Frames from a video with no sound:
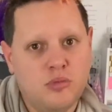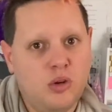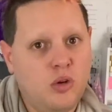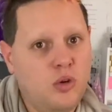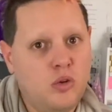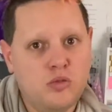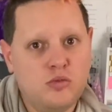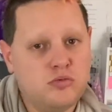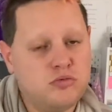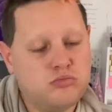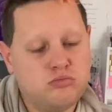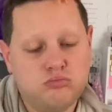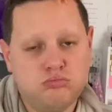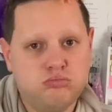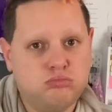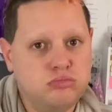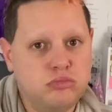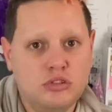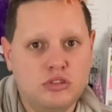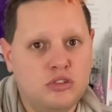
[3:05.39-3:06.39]
all
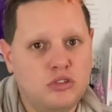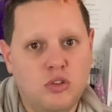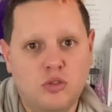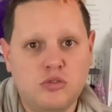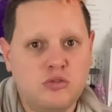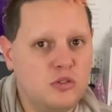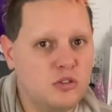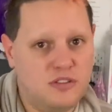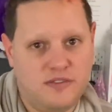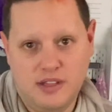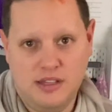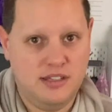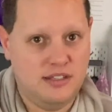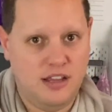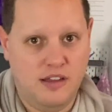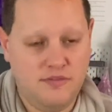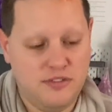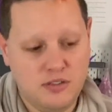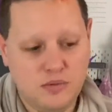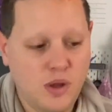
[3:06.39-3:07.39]
sorts of other
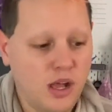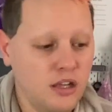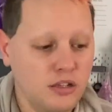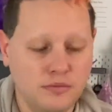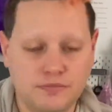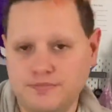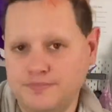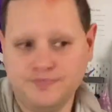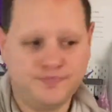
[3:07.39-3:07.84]
stuff as well.